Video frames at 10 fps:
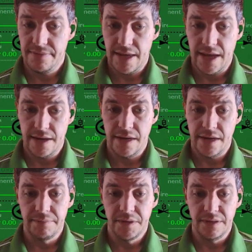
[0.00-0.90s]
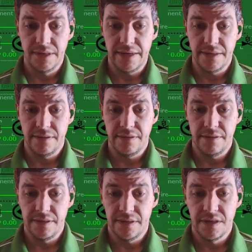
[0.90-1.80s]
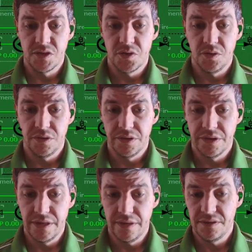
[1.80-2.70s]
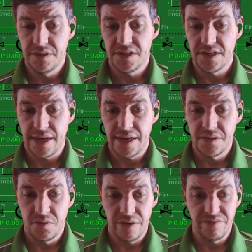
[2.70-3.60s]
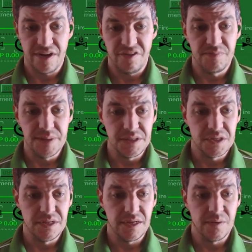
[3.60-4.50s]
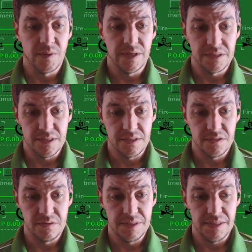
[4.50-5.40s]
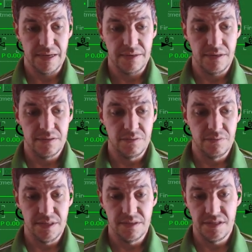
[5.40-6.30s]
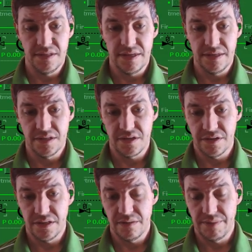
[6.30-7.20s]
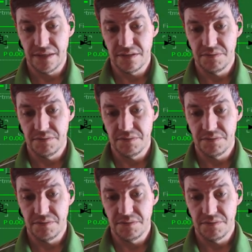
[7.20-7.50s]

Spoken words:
And I'm going to let the controller decide what valve position it wants this to be at. So we can see that it's starting to make some